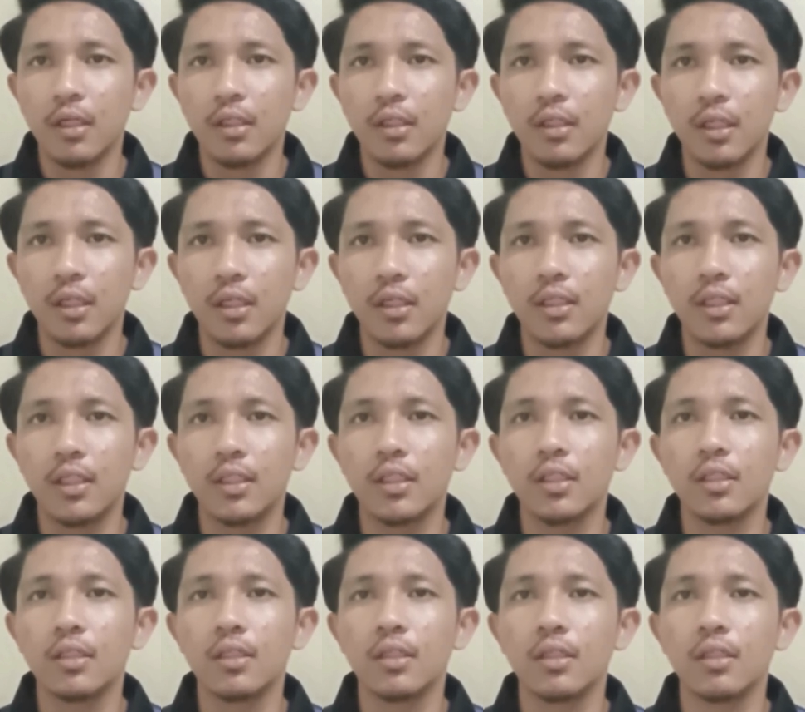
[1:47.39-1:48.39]
They
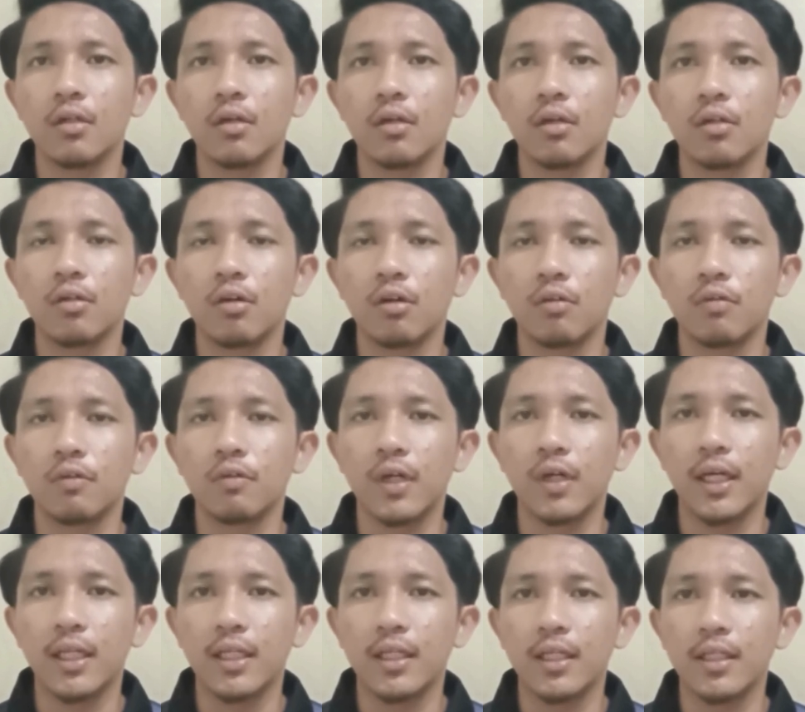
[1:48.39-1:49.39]
needed a lot of
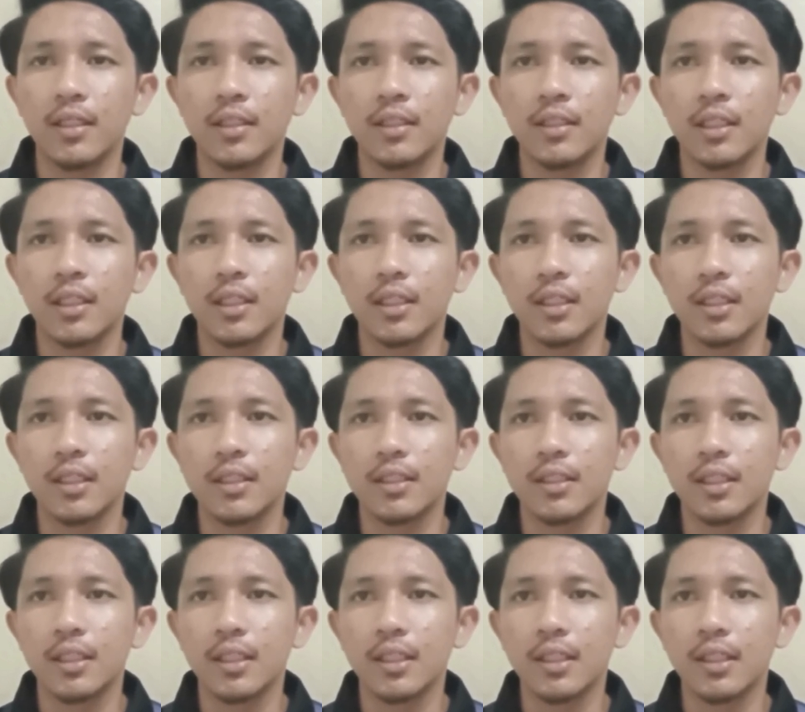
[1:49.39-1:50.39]
analytical
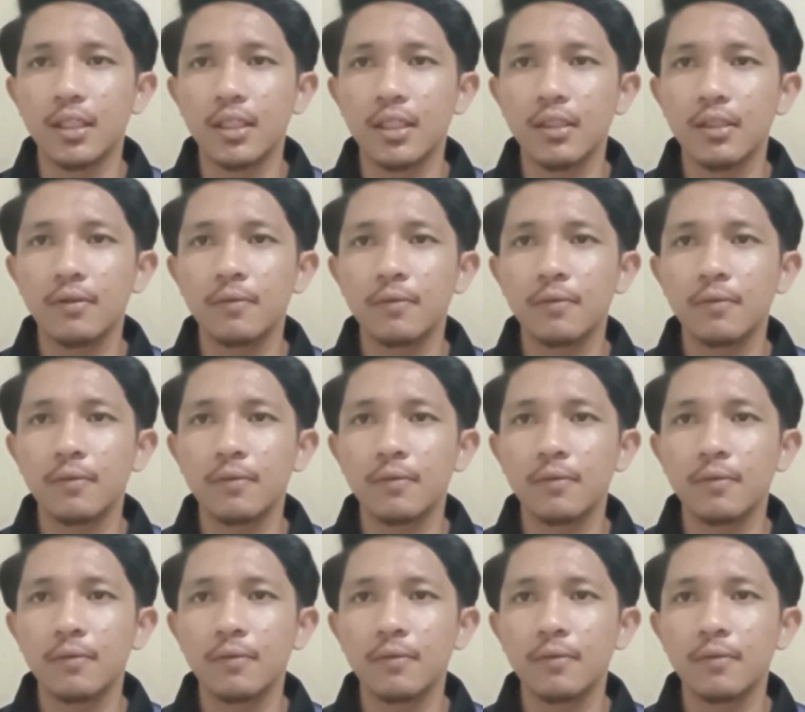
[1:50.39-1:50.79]
thinking,